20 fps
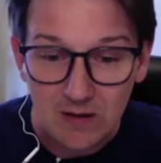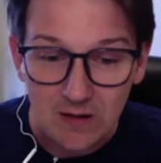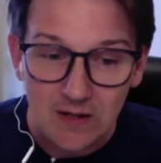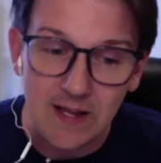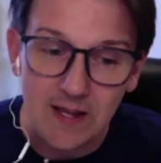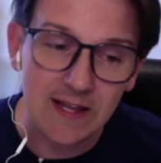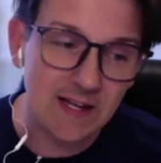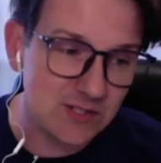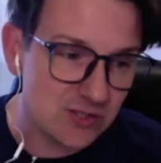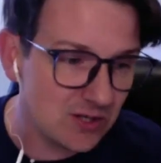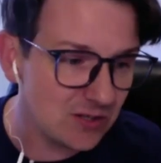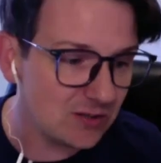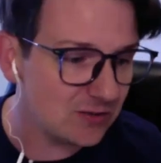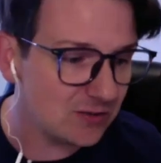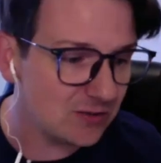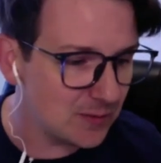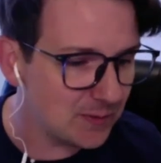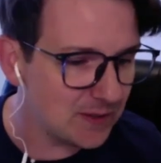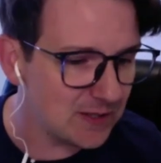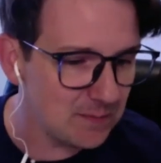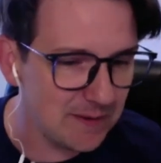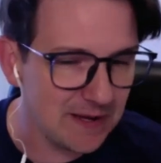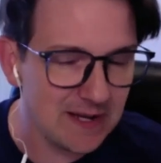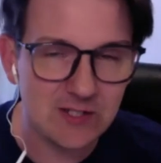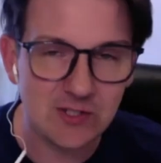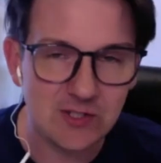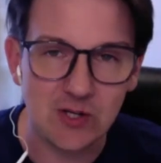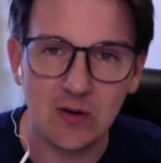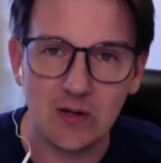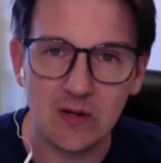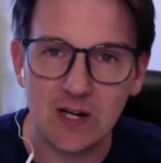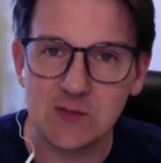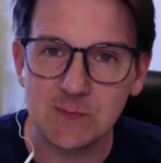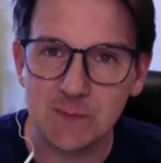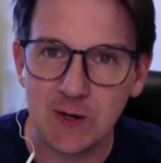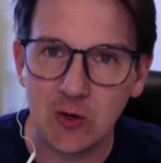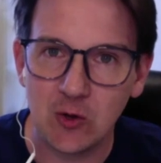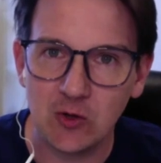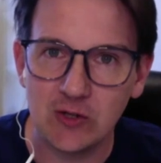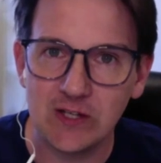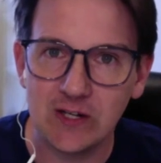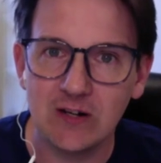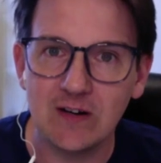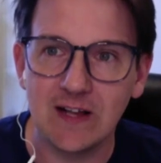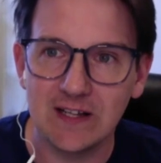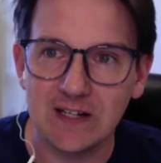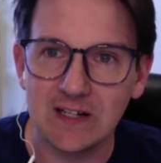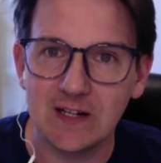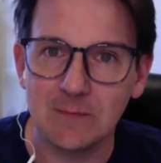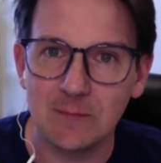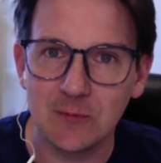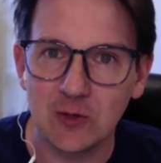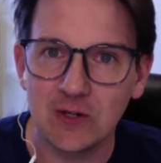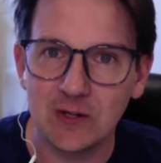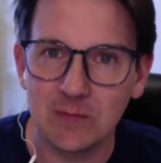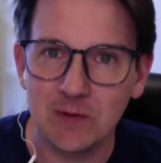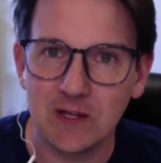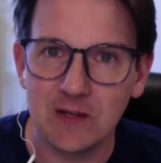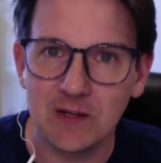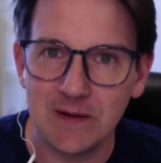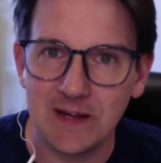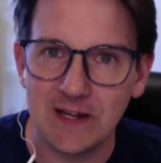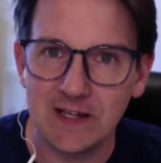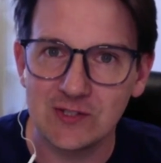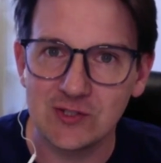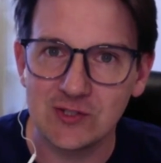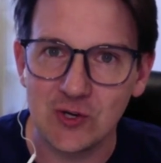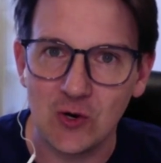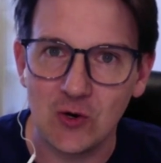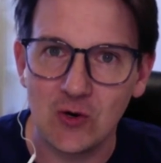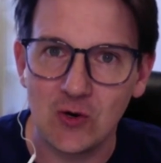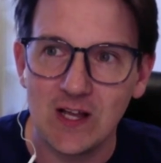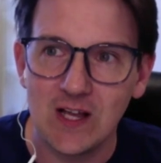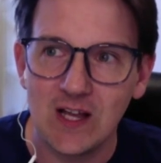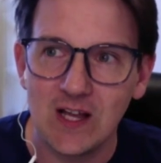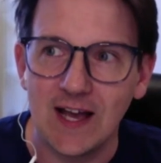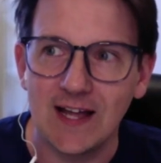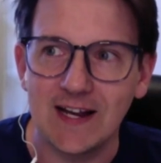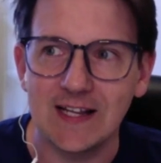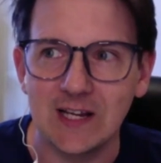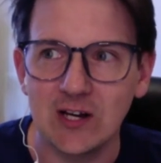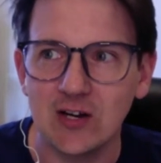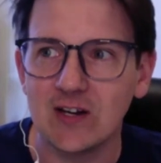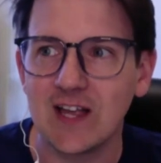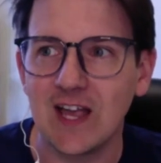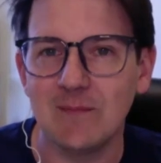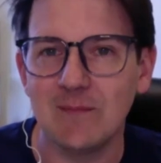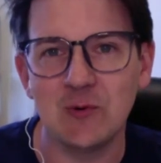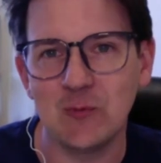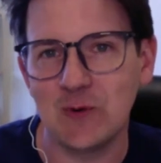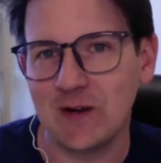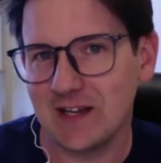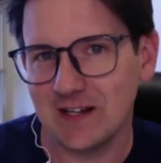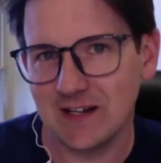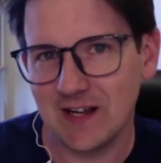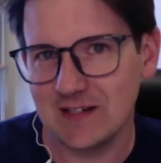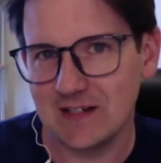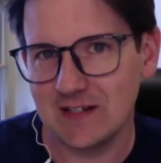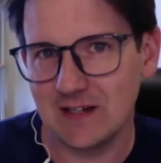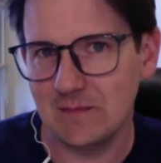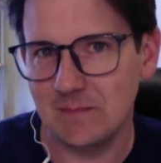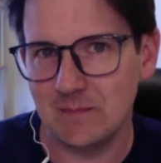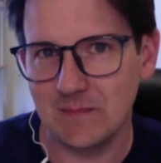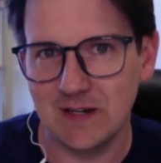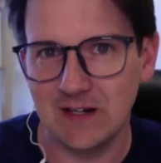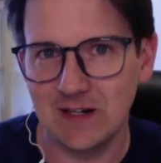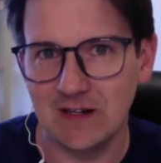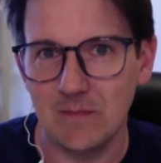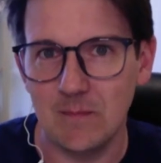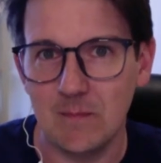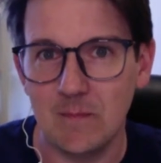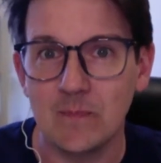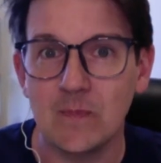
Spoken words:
And I started learning to play the banjo, and I spent a whole year, and I ended up learning to play the banjo. And a year came and went, and I didn't meet him.